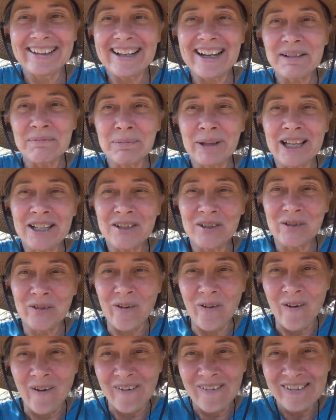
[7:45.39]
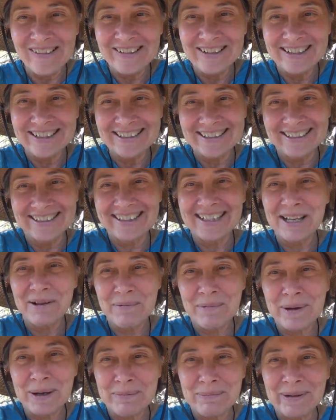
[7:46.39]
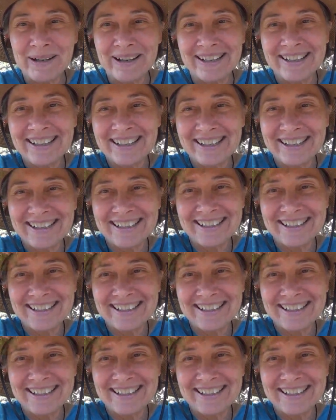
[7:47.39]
God bless you all. Bye bye.